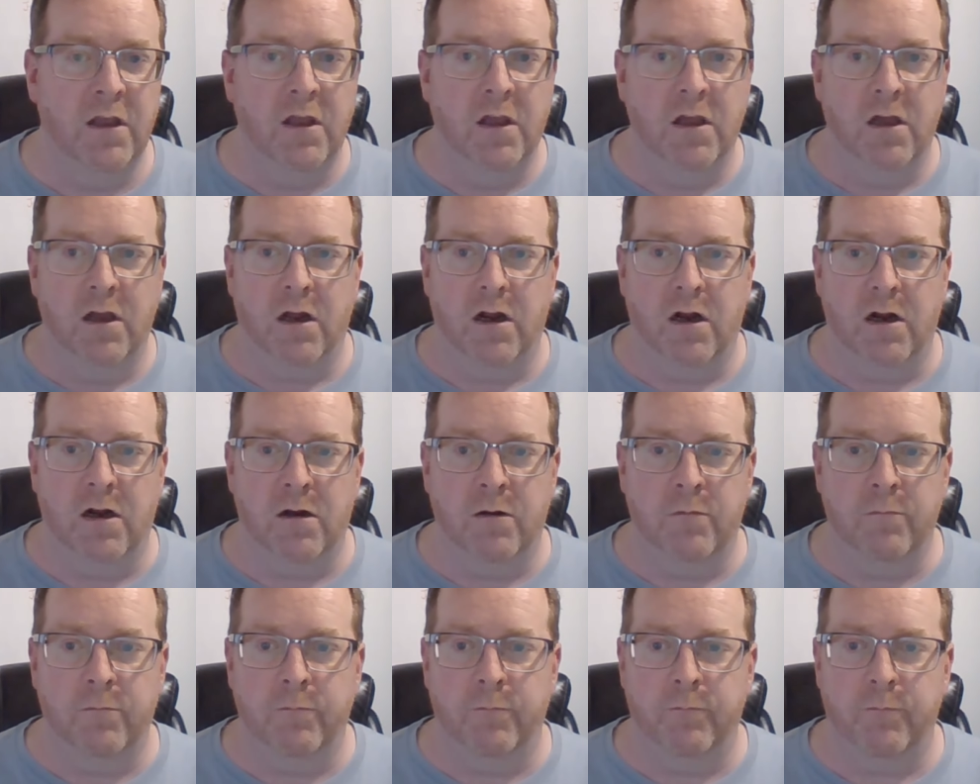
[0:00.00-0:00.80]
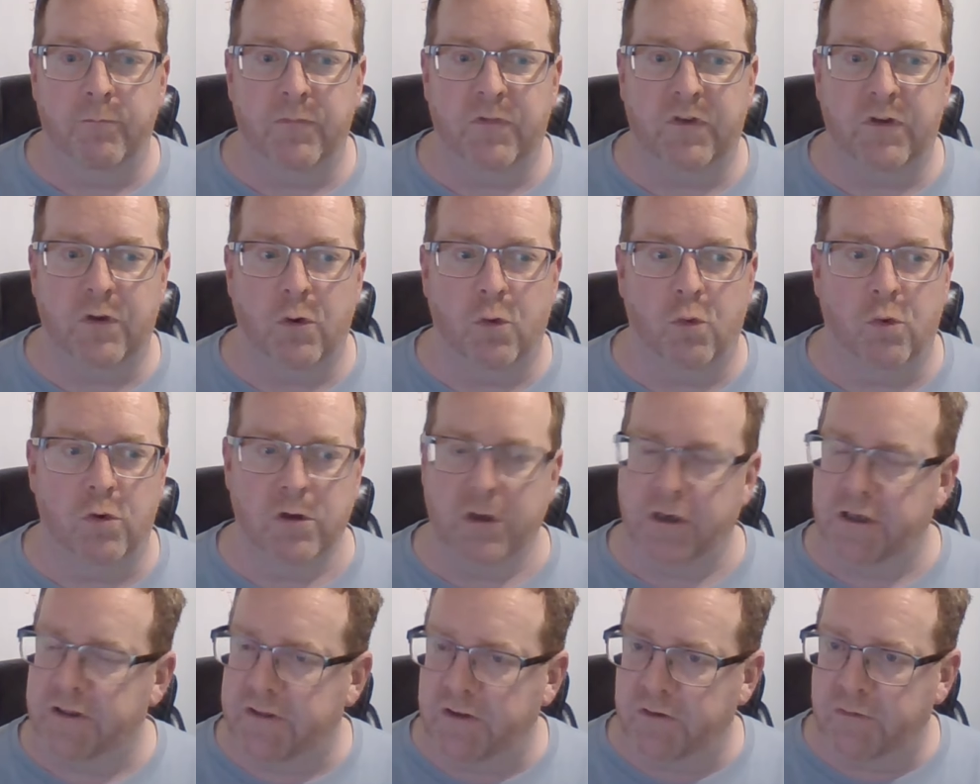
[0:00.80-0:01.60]
Um, so we'll
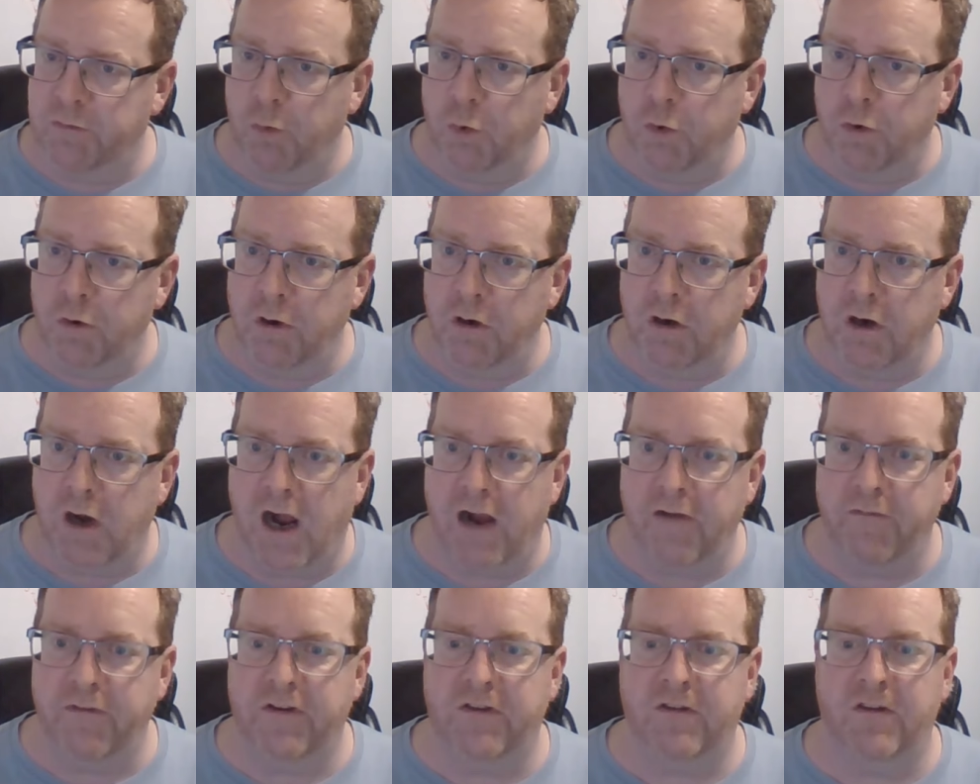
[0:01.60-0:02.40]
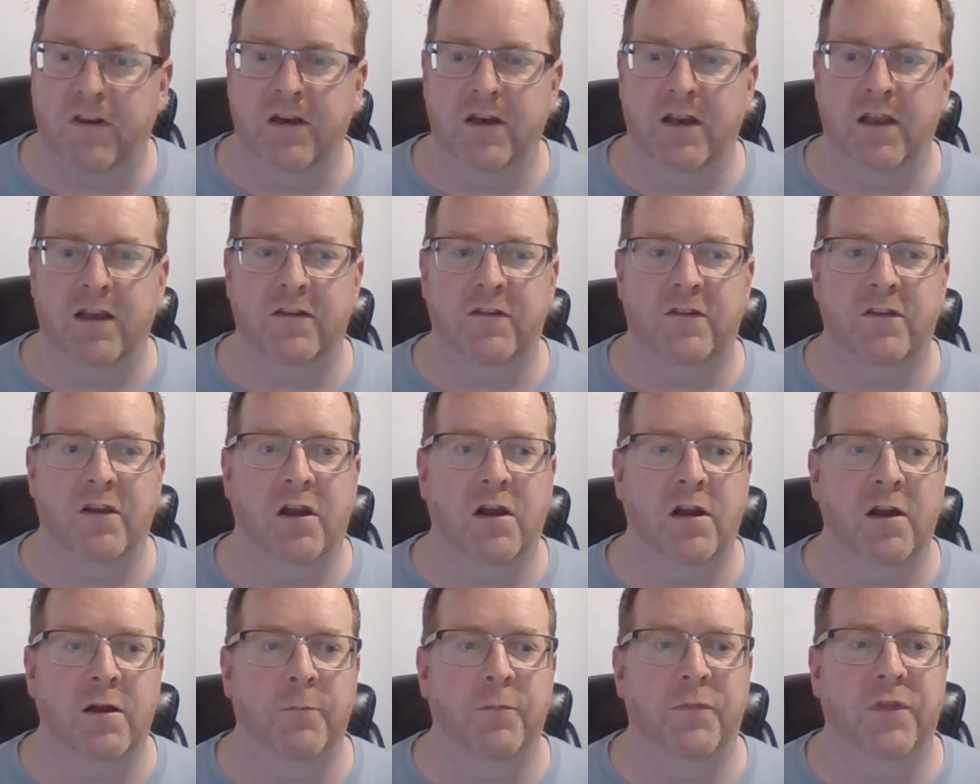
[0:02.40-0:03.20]
look at this more, obviously, next
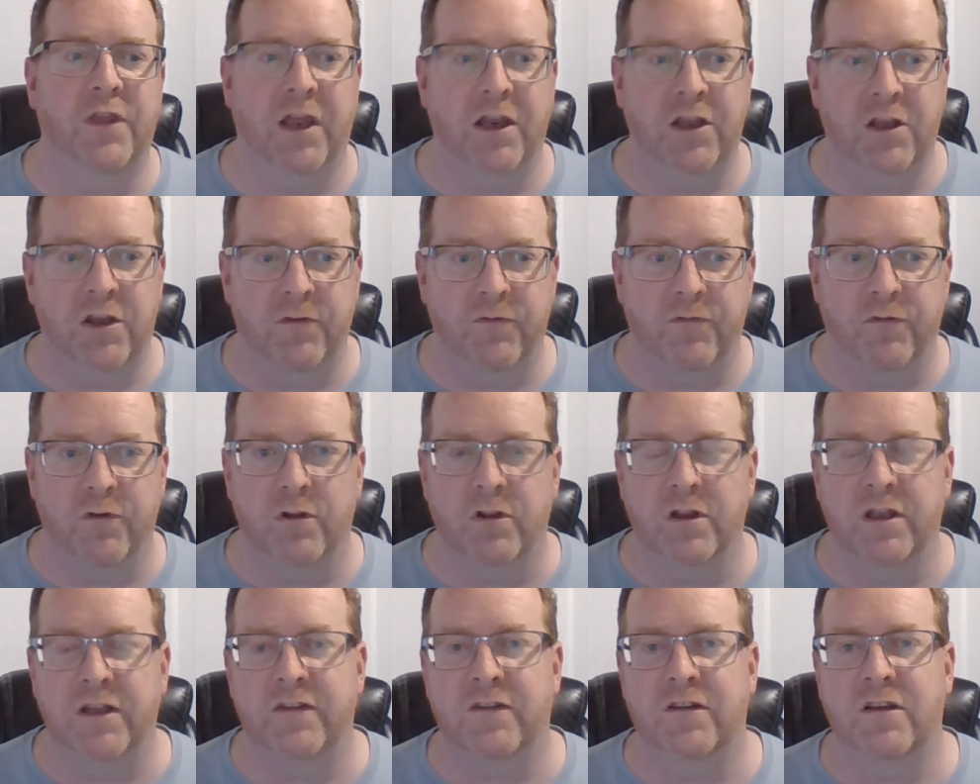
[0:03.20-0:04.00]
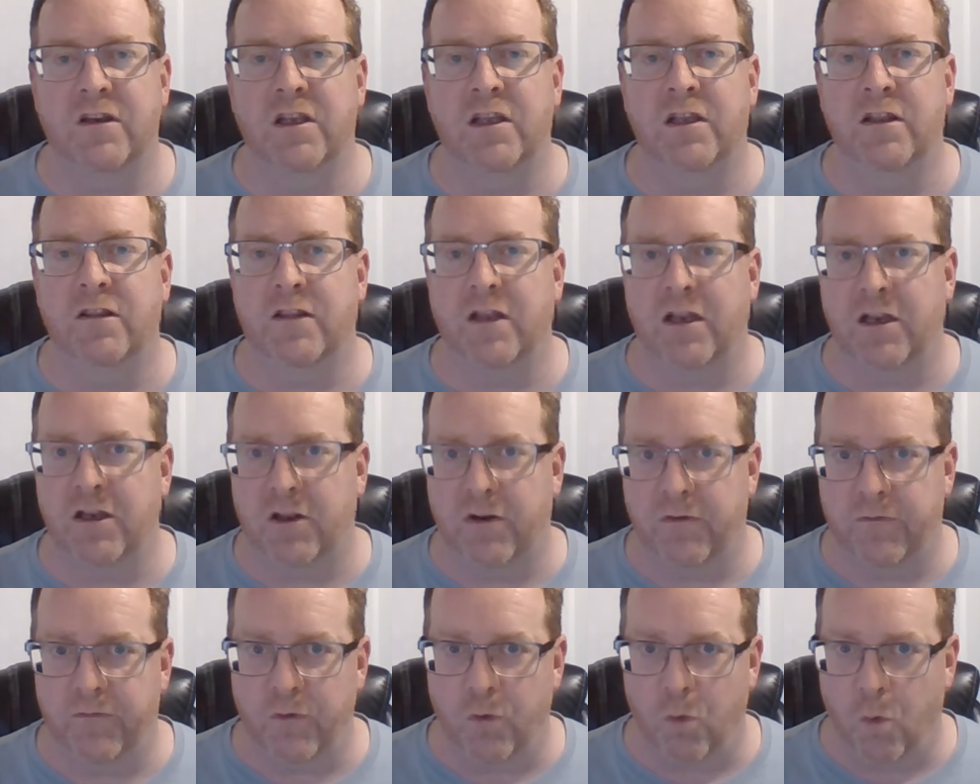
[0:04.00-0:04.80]
time. Thank you for listening. Thank
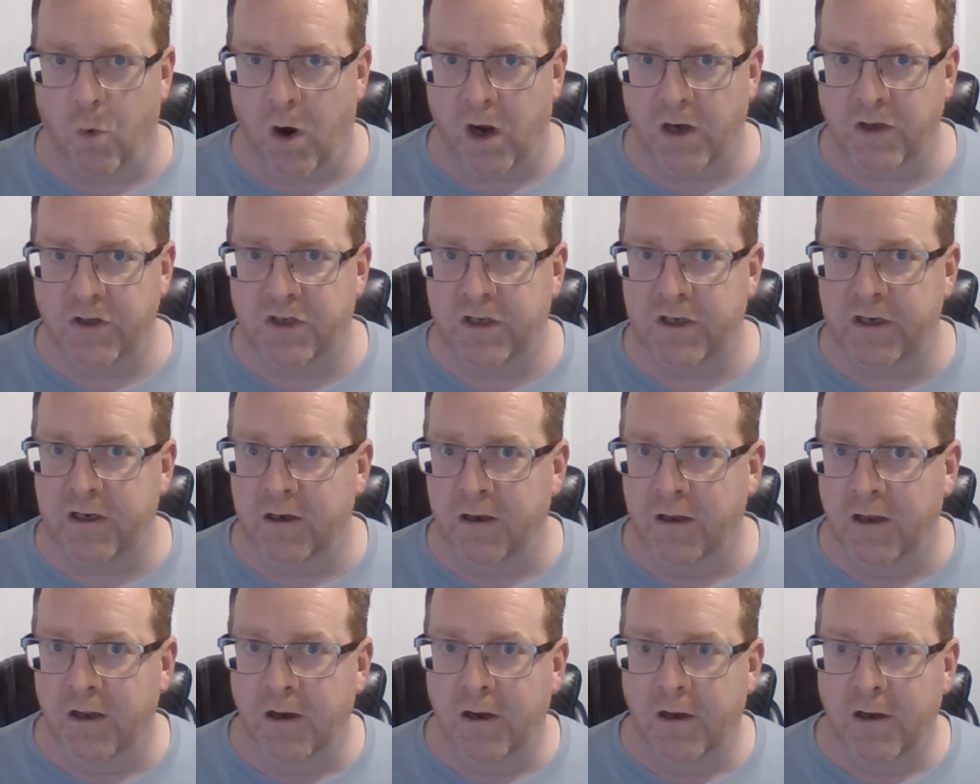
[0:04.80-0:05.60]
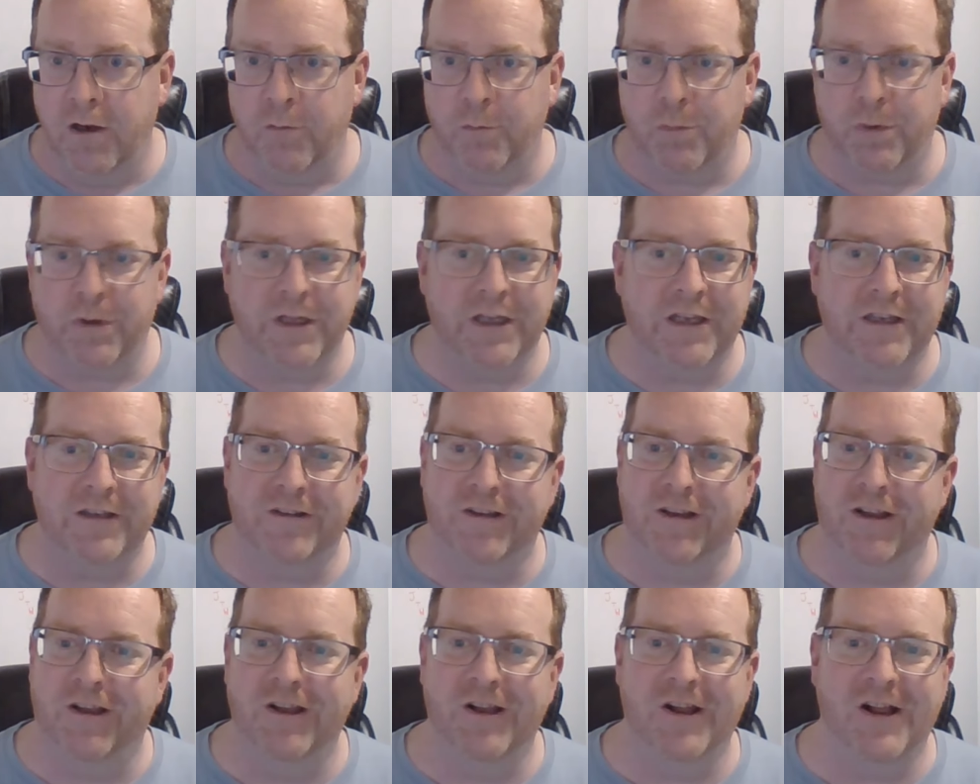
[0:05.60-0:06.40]
you for watching.
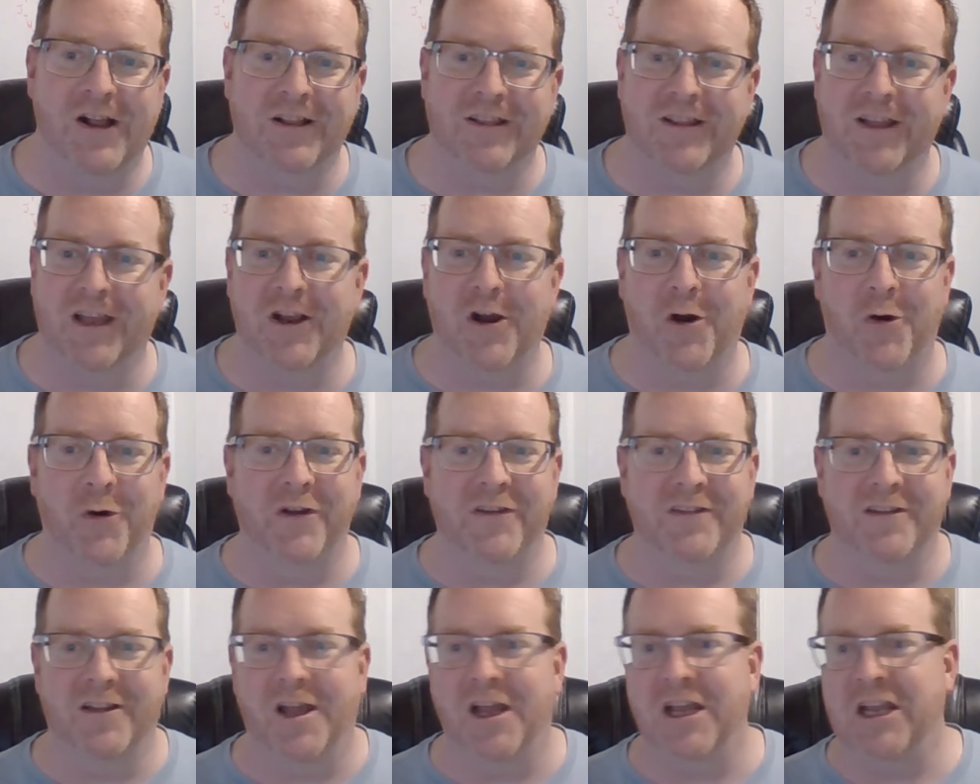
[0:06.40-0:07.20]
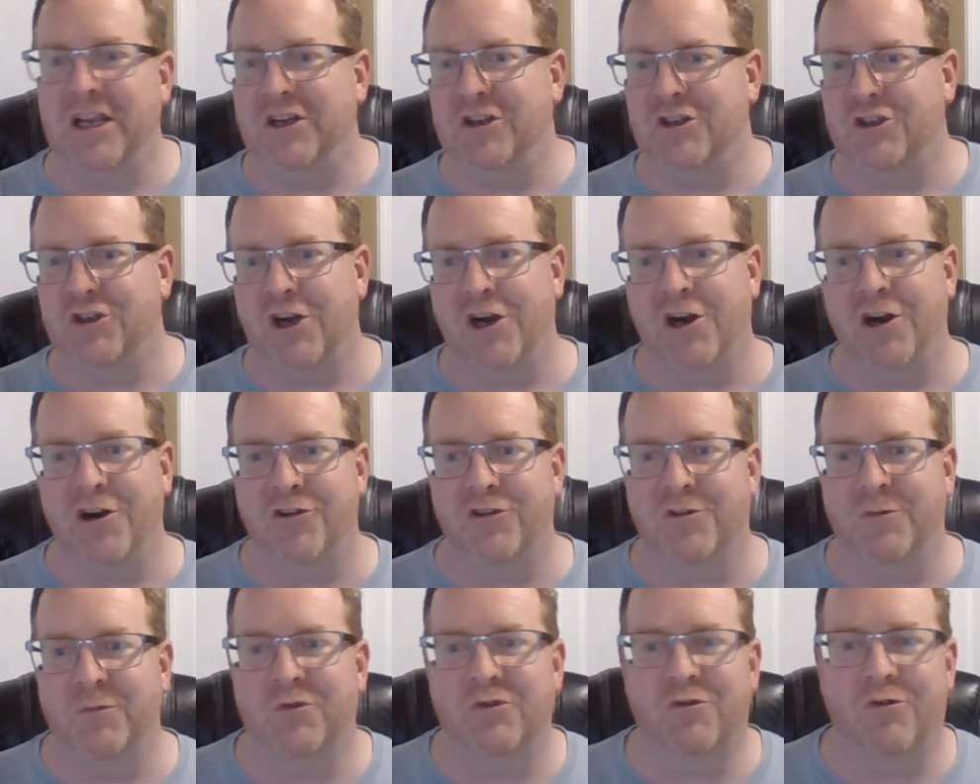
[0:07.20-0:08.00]
Please, like always, like, share,
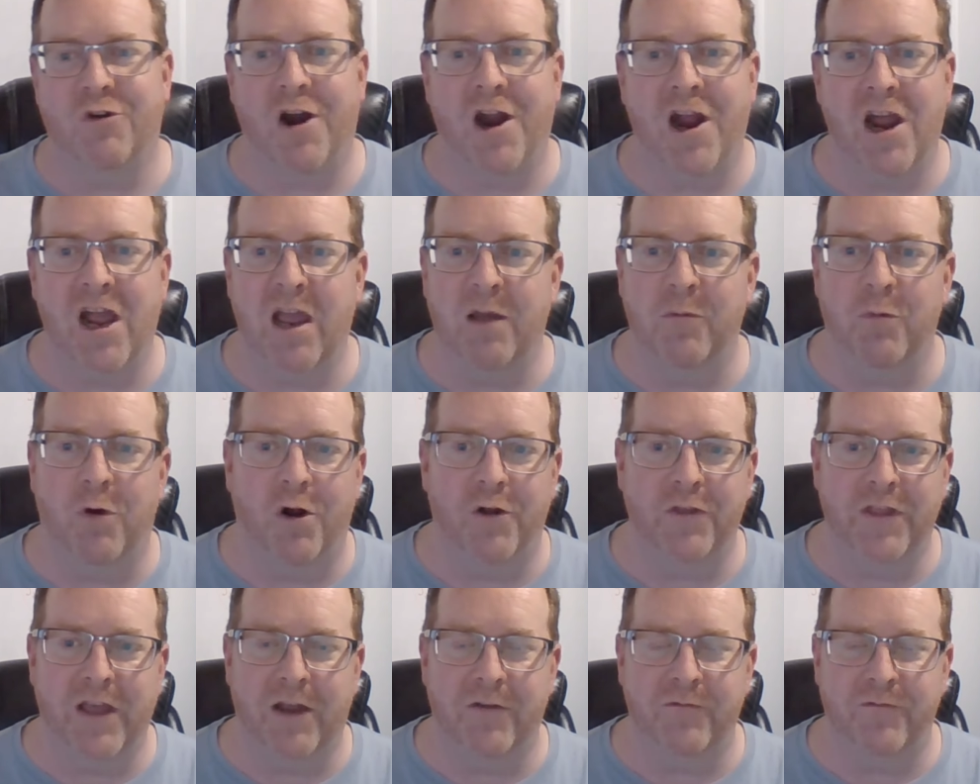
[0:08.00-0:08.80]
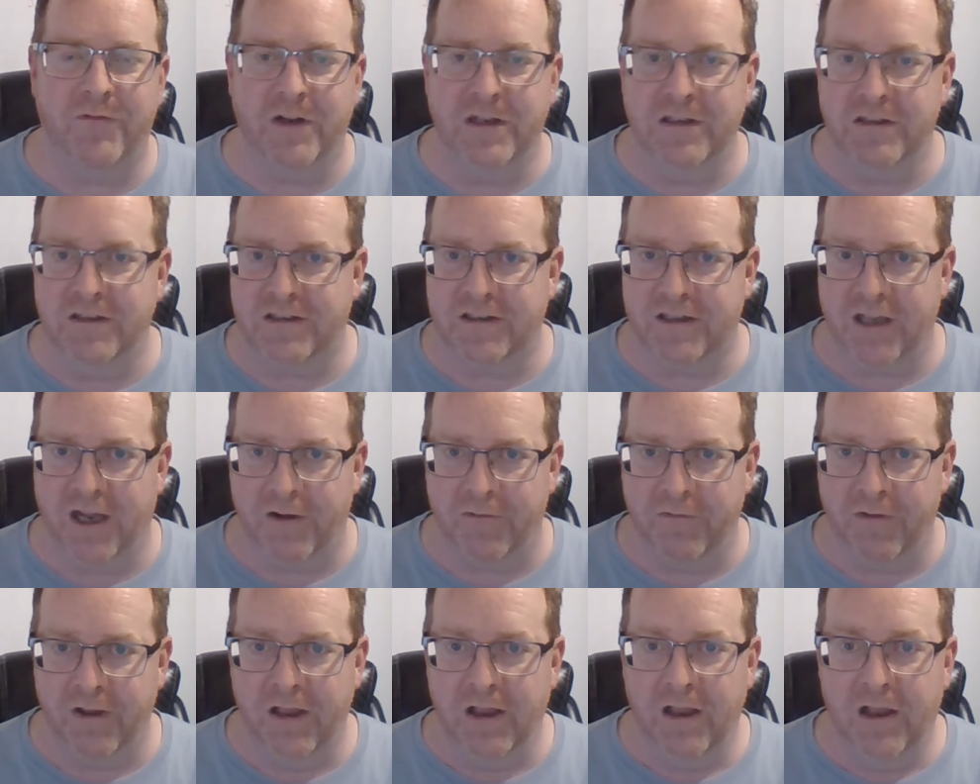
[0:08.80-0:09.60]
subscribe, all that fun
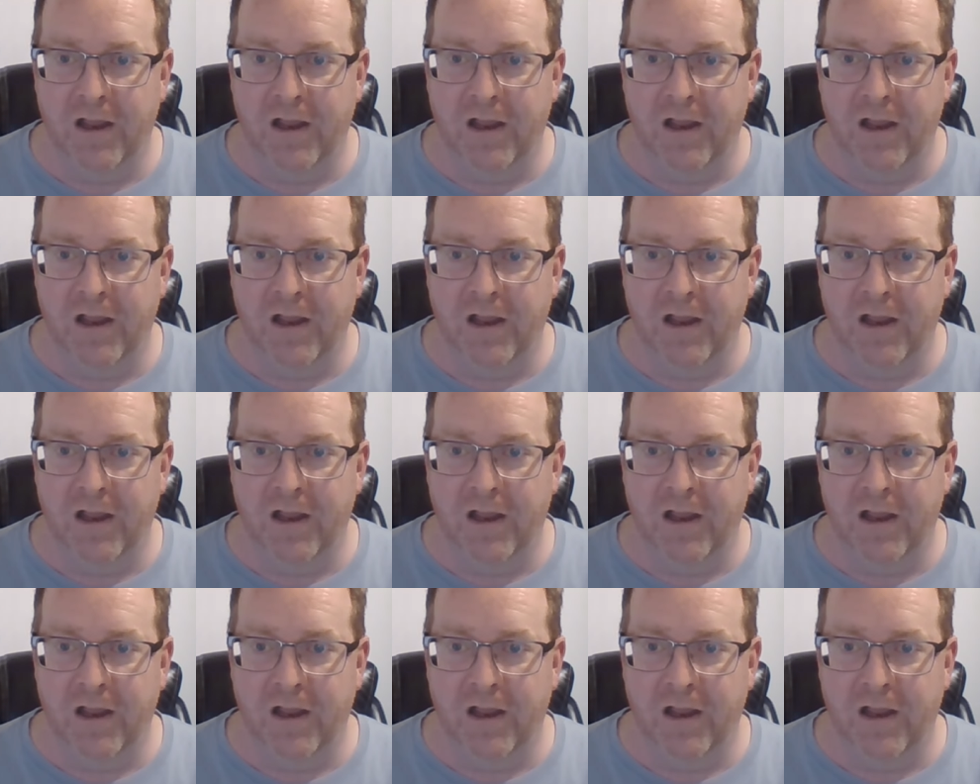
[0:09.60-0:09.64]
stuff.